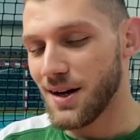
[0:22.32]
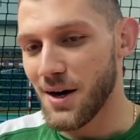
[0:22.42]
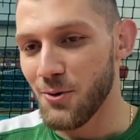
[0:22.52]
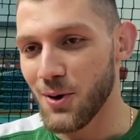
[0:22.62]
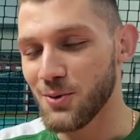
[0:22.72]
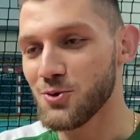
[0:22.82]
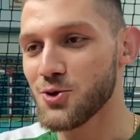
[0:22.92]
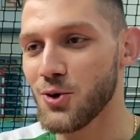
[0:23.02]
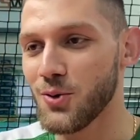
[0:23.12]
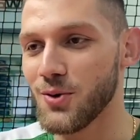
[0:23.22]
I want to
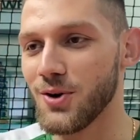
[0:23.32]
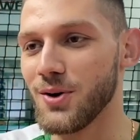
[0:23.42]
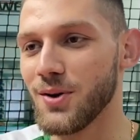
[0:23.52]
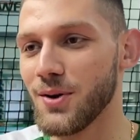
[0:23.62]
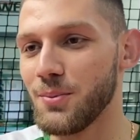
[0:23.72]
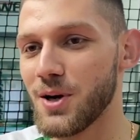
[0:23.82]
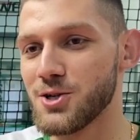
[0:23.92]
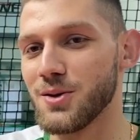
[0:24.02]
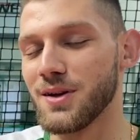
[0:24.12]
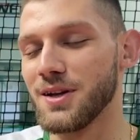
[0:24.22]
show the
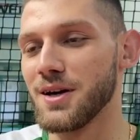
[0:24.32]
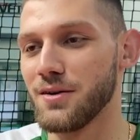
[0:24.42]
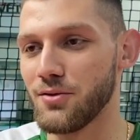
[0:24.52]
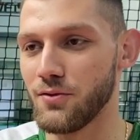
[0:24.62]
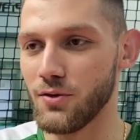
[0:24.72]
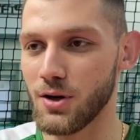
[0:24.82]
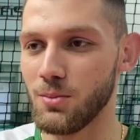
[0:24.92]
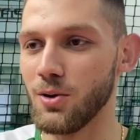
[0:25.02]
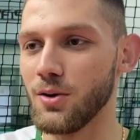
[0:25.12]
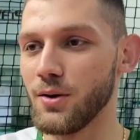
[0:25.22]
passion that I have for
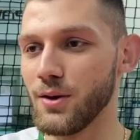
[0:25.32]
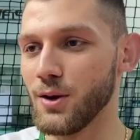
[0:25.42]
volleyball, the